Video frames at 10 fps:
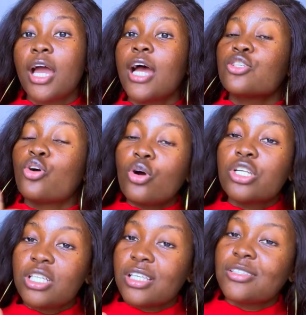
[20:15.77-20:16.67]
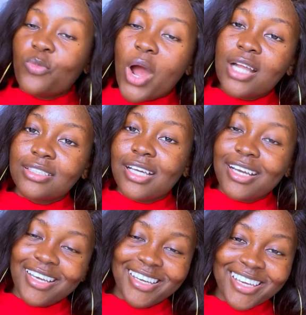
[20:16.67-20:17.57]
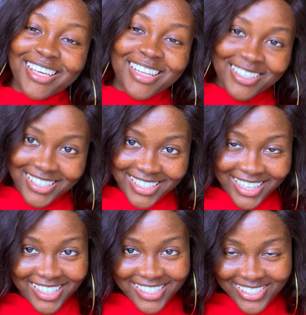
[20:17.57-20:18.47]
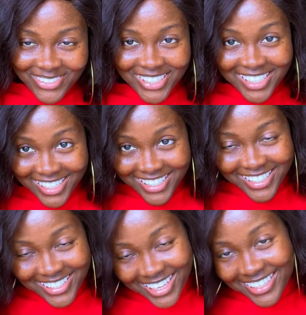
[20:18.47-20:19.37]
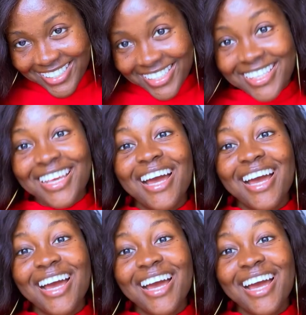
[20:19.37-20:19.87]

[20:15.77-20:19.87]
So the one, okay, let's do it like this. Wait, let's do it like this.